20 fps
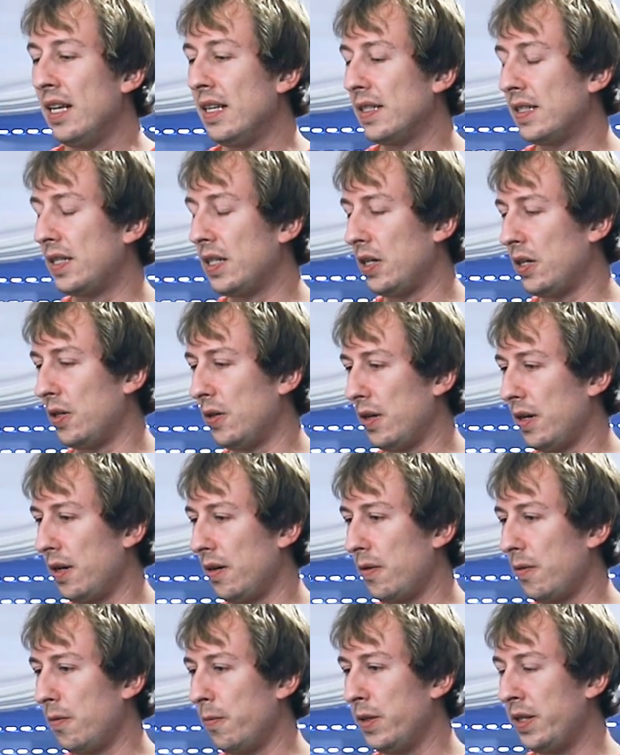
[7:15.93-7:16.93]
So
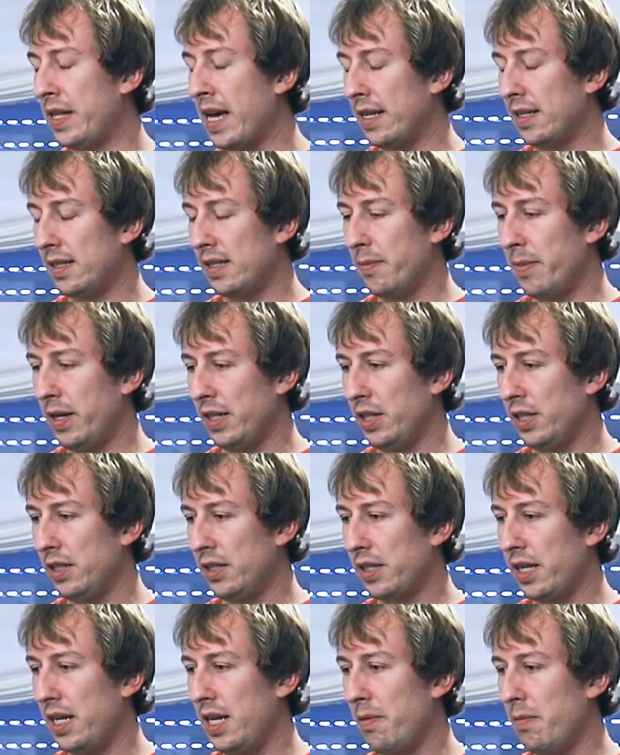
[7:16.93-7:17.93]
that is the mashing
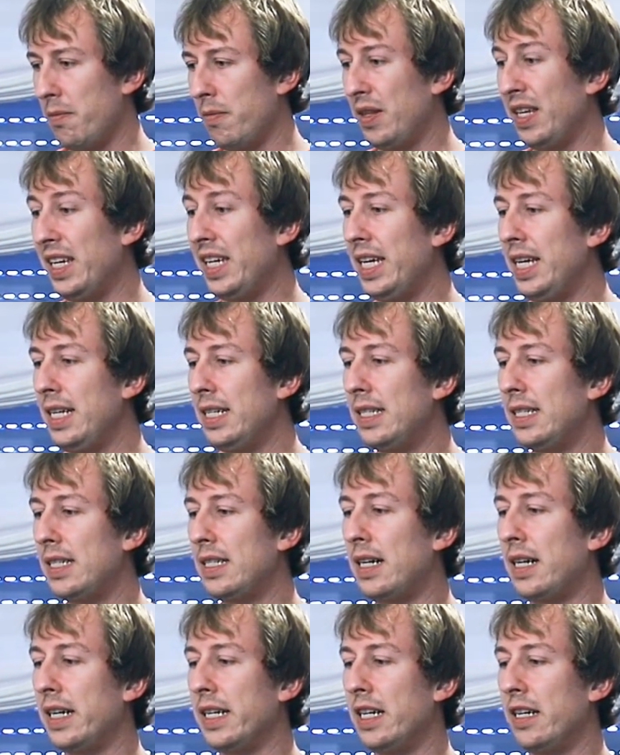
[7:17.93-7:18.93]
scheme. The
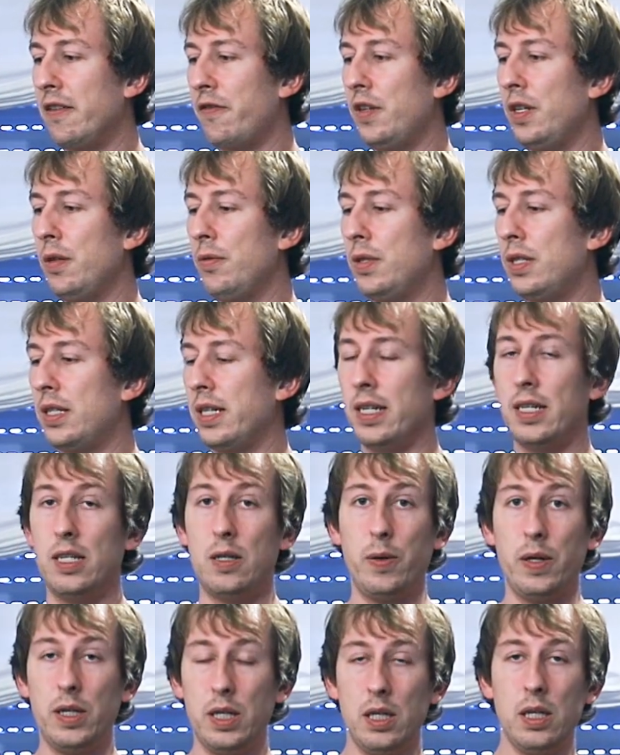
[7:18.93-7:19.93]
yeast I have used at
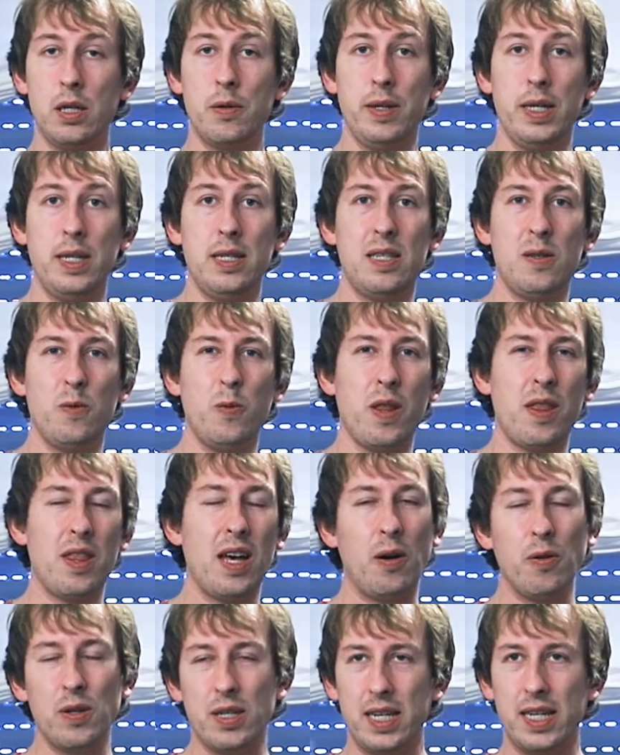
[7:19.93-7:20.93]
20 degrees
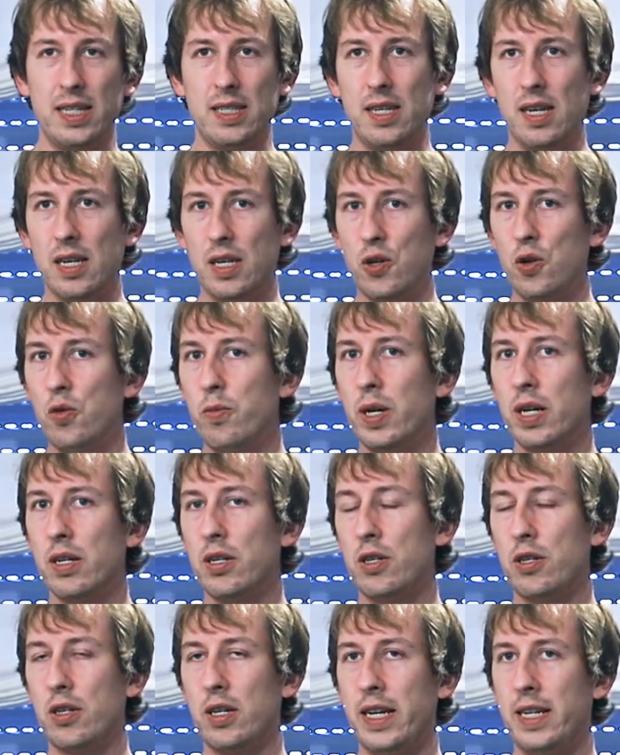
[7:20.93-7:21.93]
without tasting too
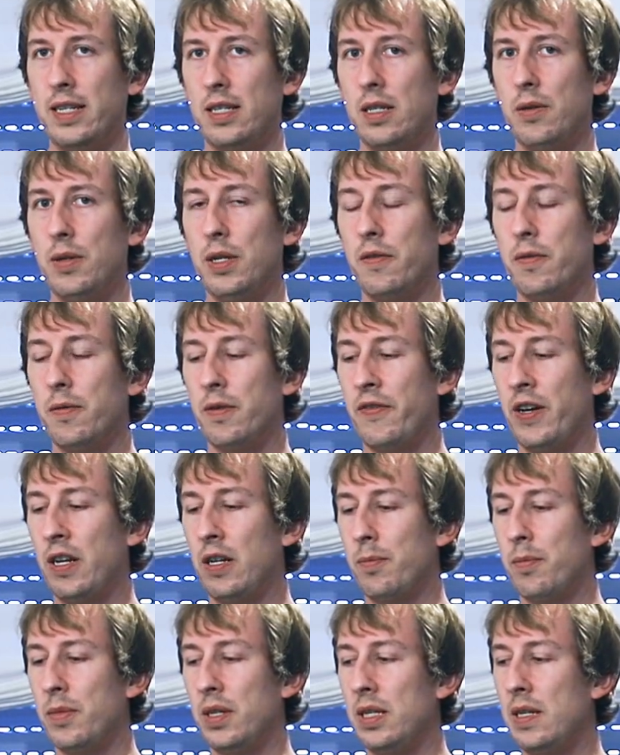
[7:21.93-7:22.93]
much ester
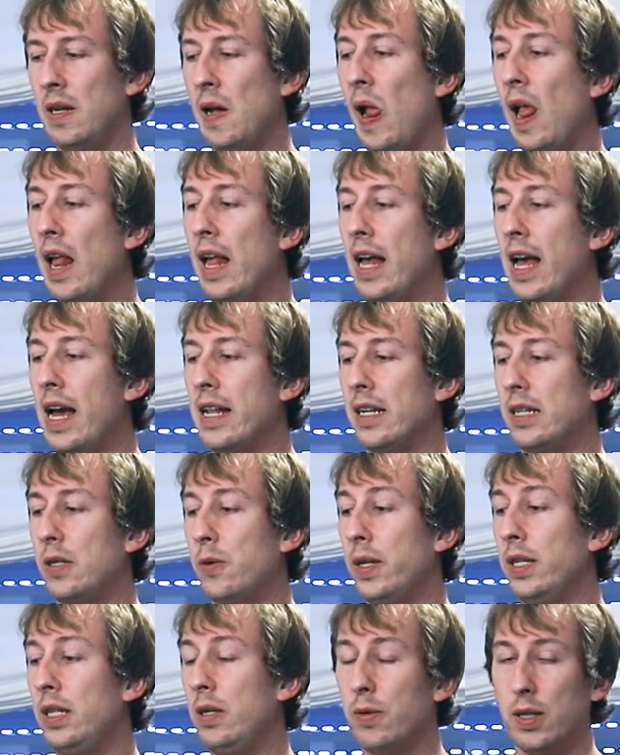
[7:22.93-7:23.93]
development, and at
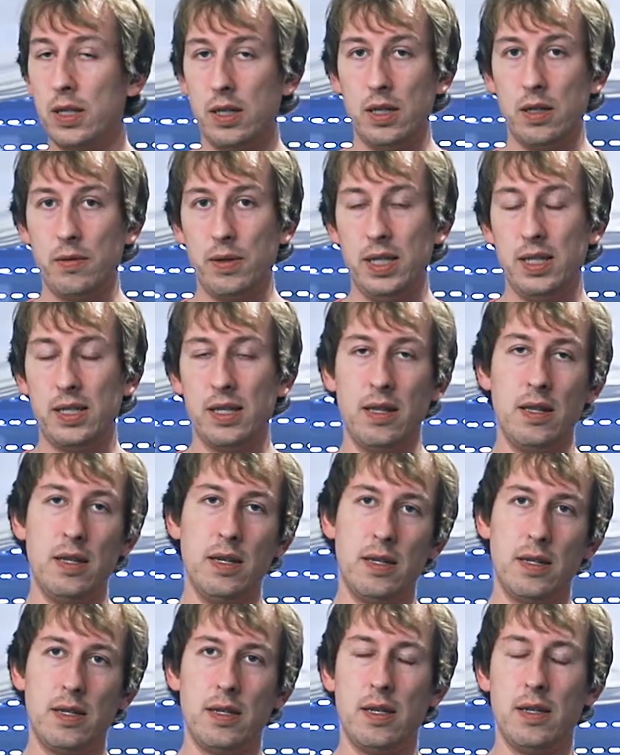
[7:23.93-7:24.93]
21 degrees in
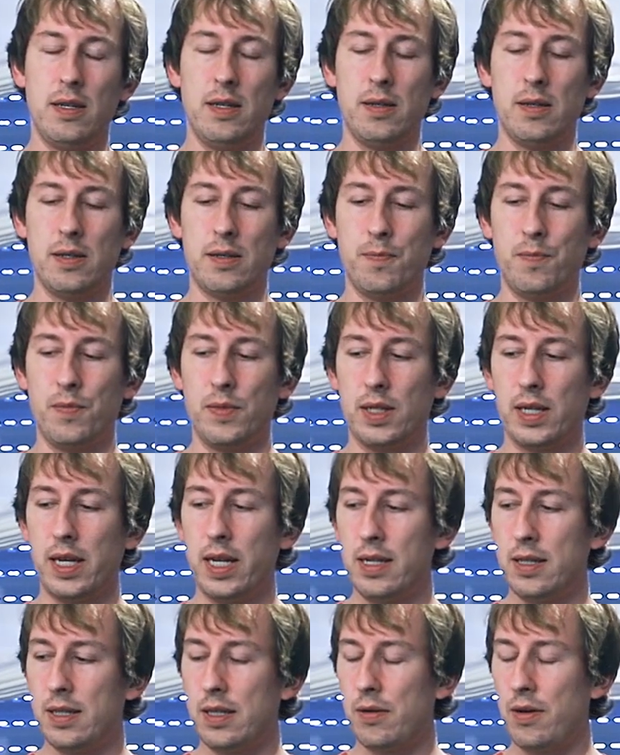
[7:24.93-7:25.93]
the
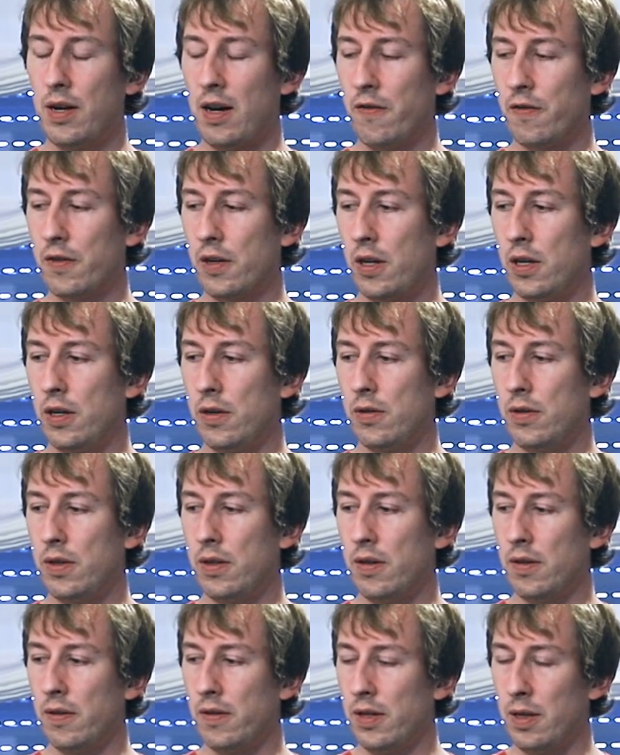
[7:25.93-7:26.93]
Guinness Draught
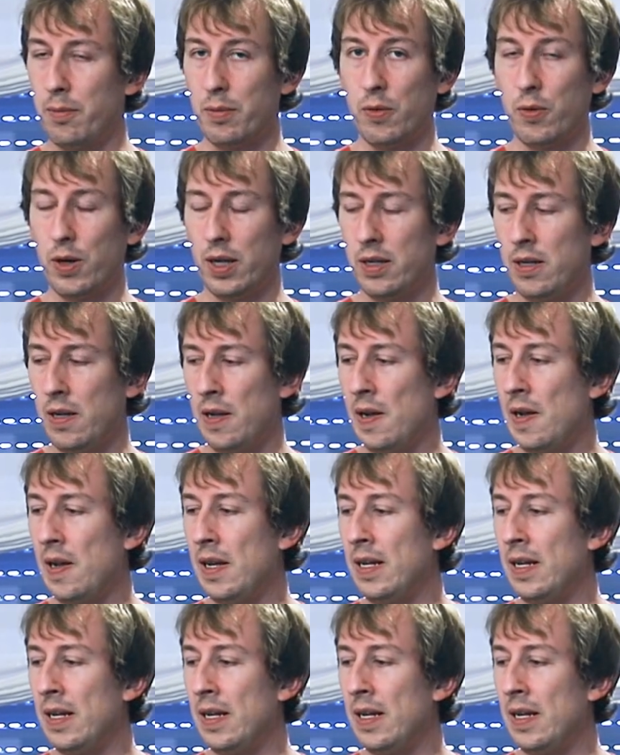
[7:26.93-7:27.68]
clone, the number 1.